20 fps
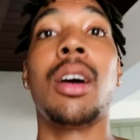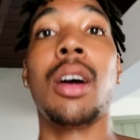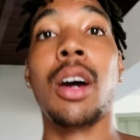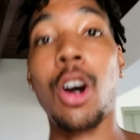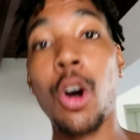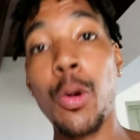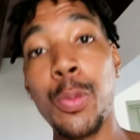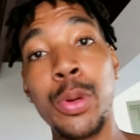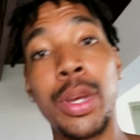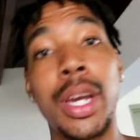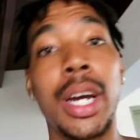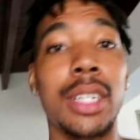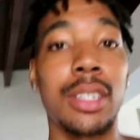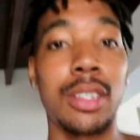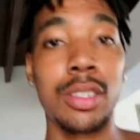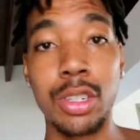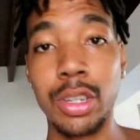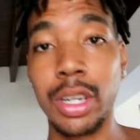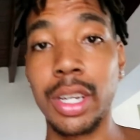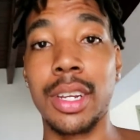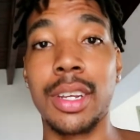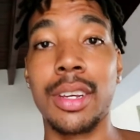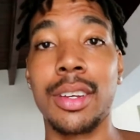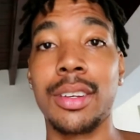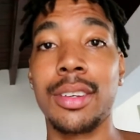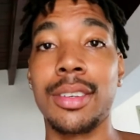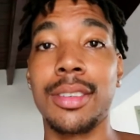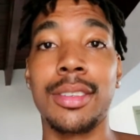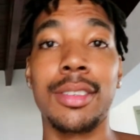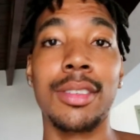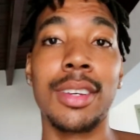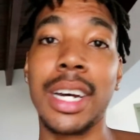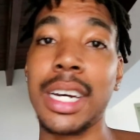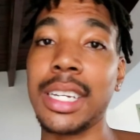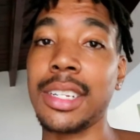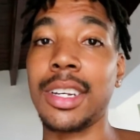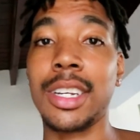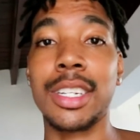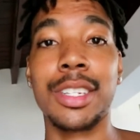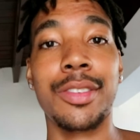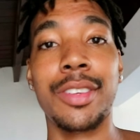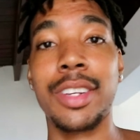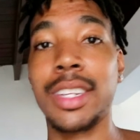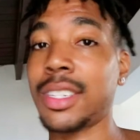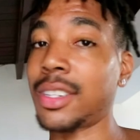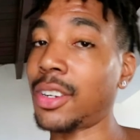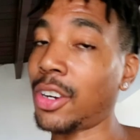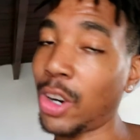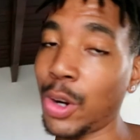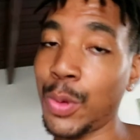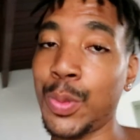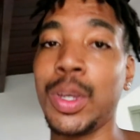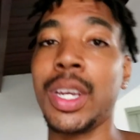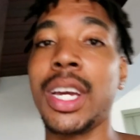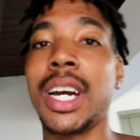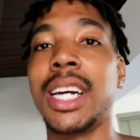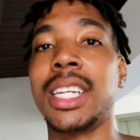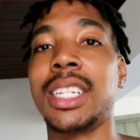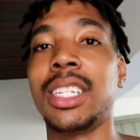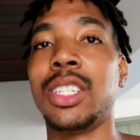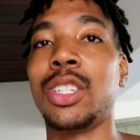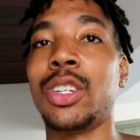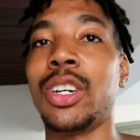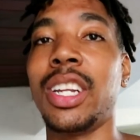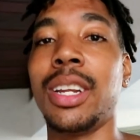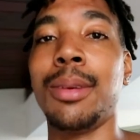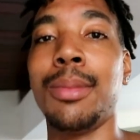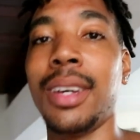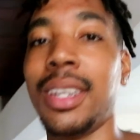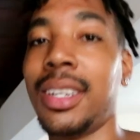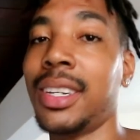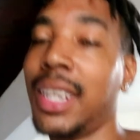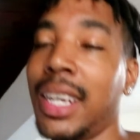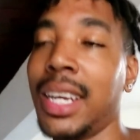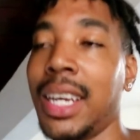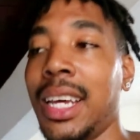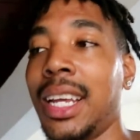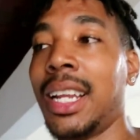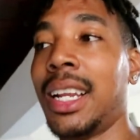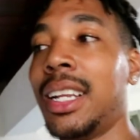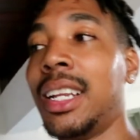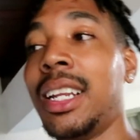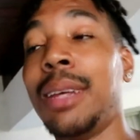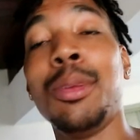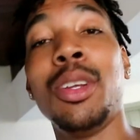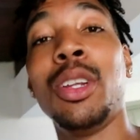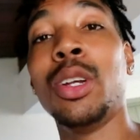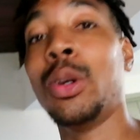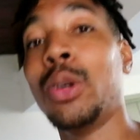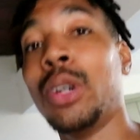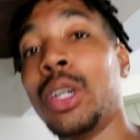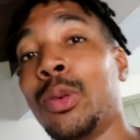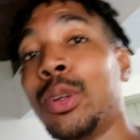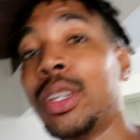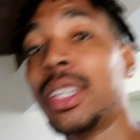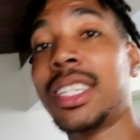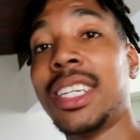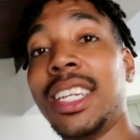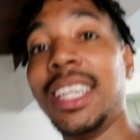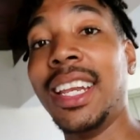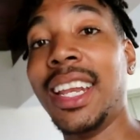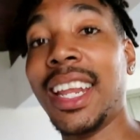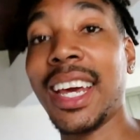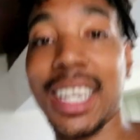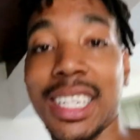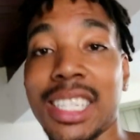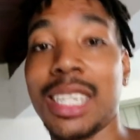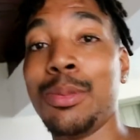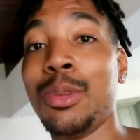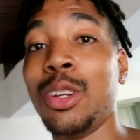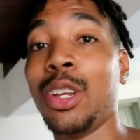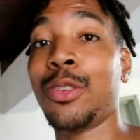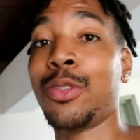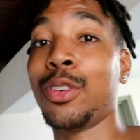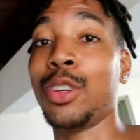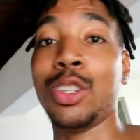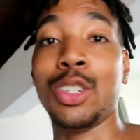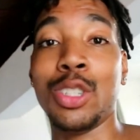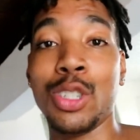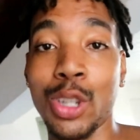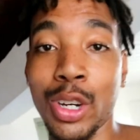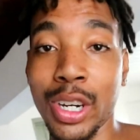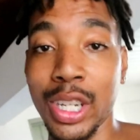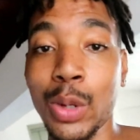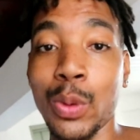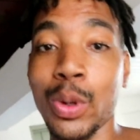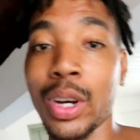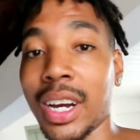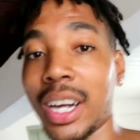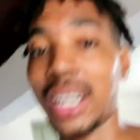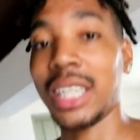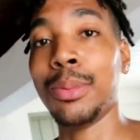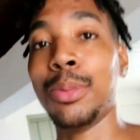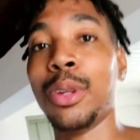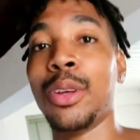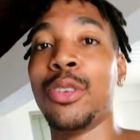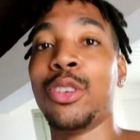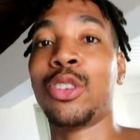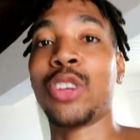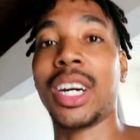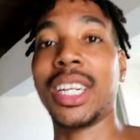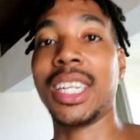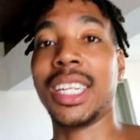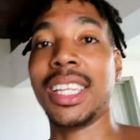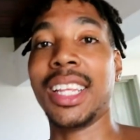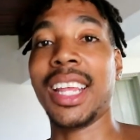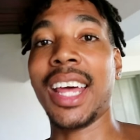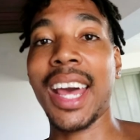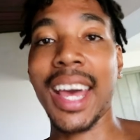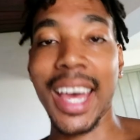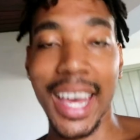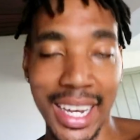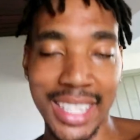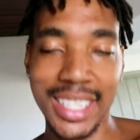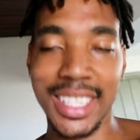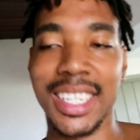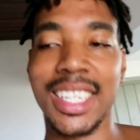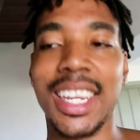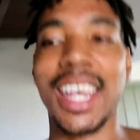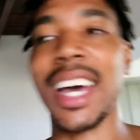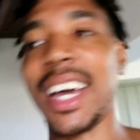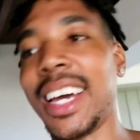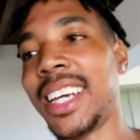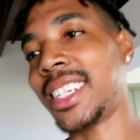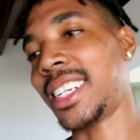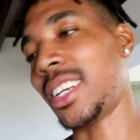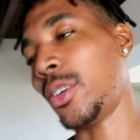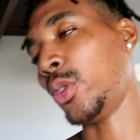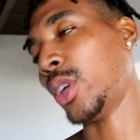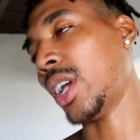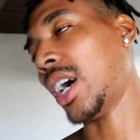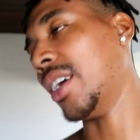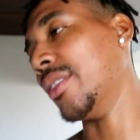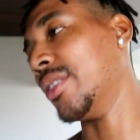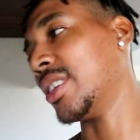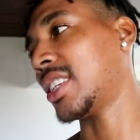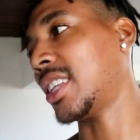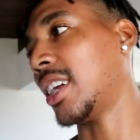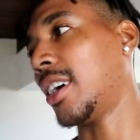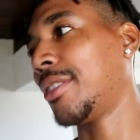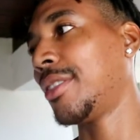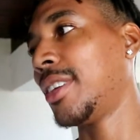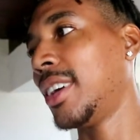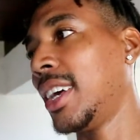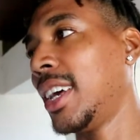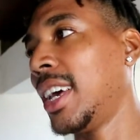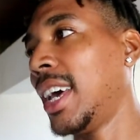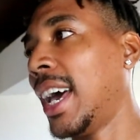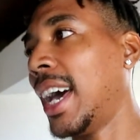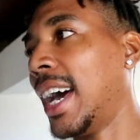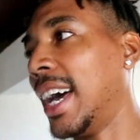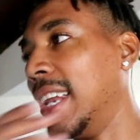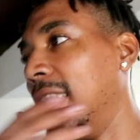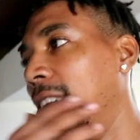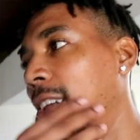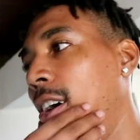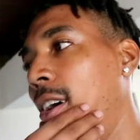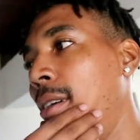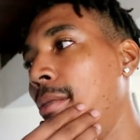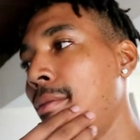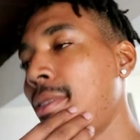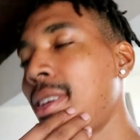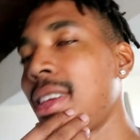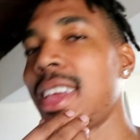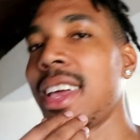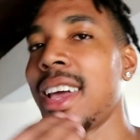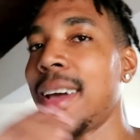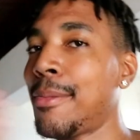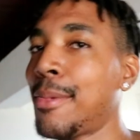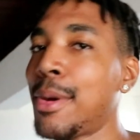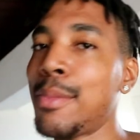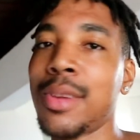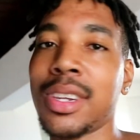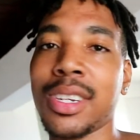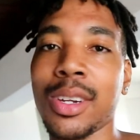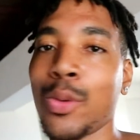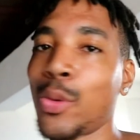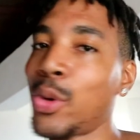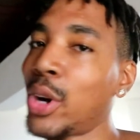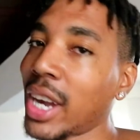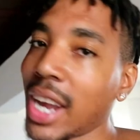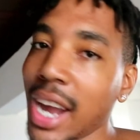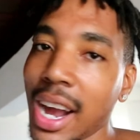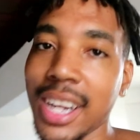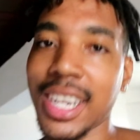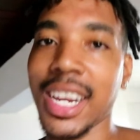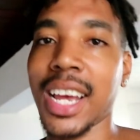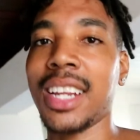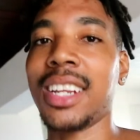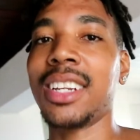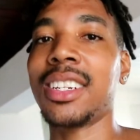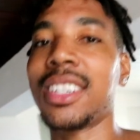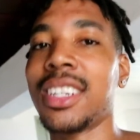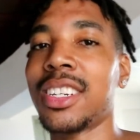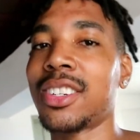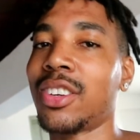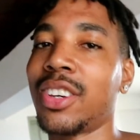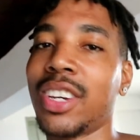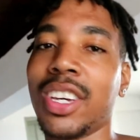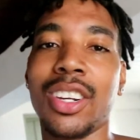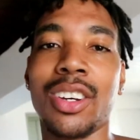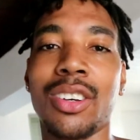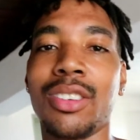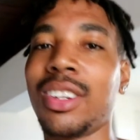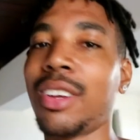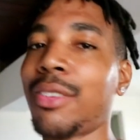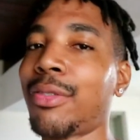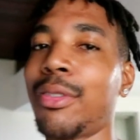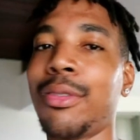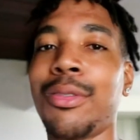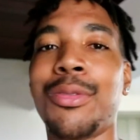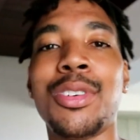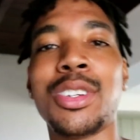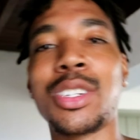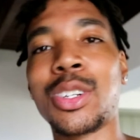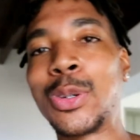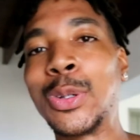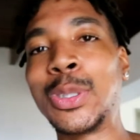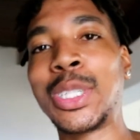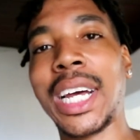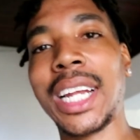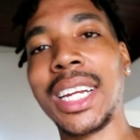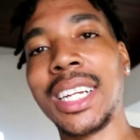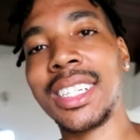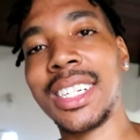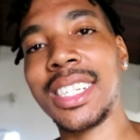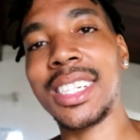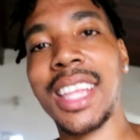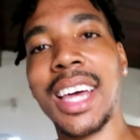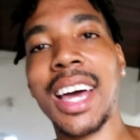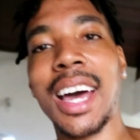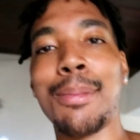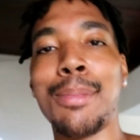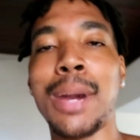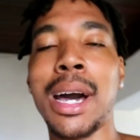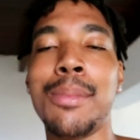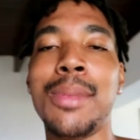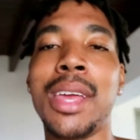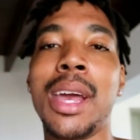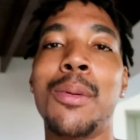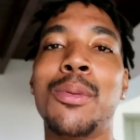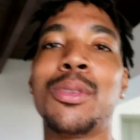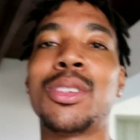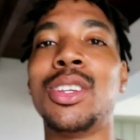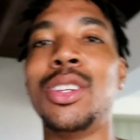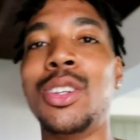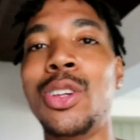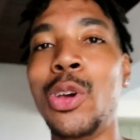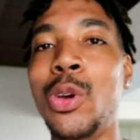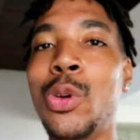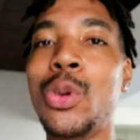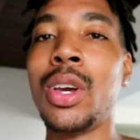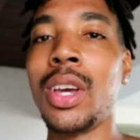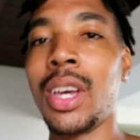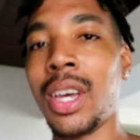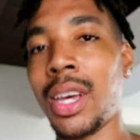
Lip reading: Hope you guys enjoyed it. You guys asked for this, so I hope you guys enjoyed it, man. Let me know what you want to see next. Let me know if you enjoyed the workout. Let me know if you tried the exercise, all that other stuff. And yeah, bring me some workout challenges, or you know, different physical challenges that I might be able to do.